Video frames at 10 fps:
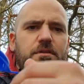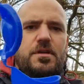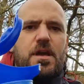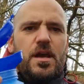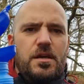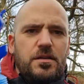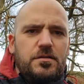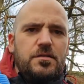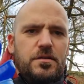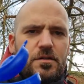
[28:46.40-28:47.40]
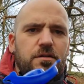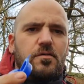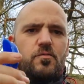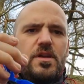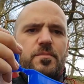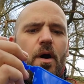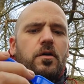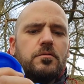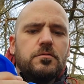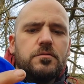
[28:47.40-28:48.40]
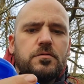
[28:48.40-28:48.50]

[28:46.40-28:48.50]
Yeah, he's a little wee bottle.